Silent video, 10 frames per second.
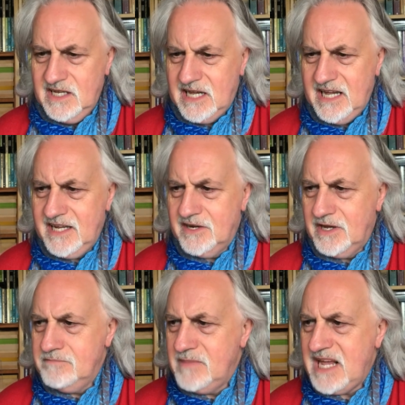you know,
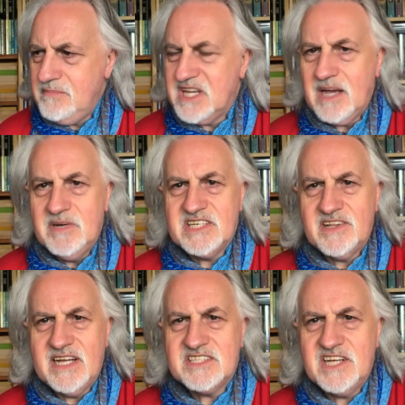it may be coming to
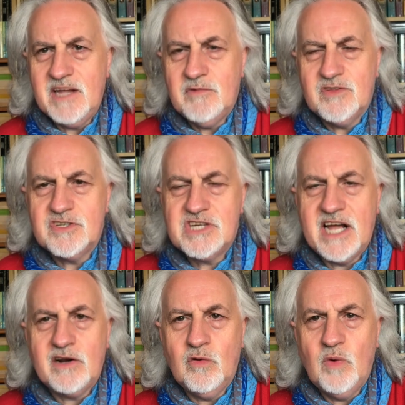that time on the
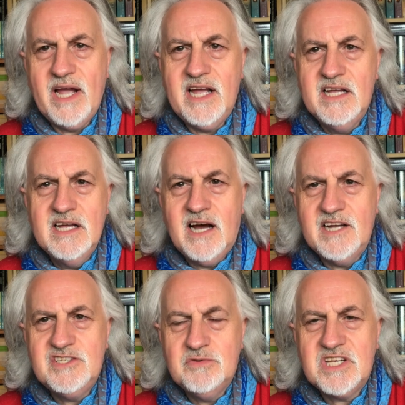channel where
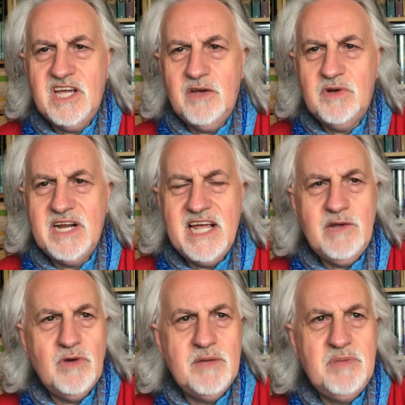I do a
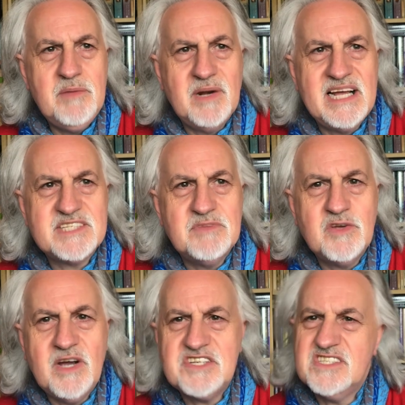Q&A where people ask me
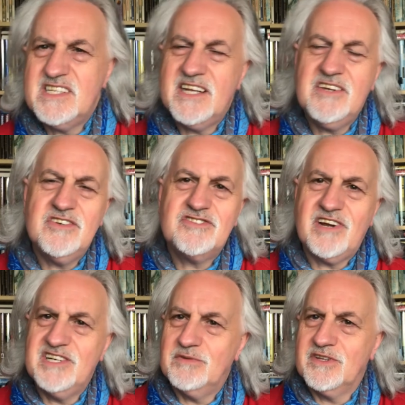questions, and I could
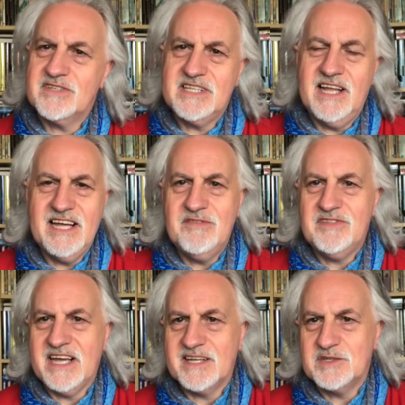try and do one of those live
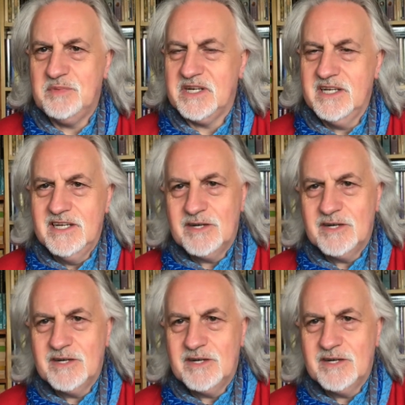things, but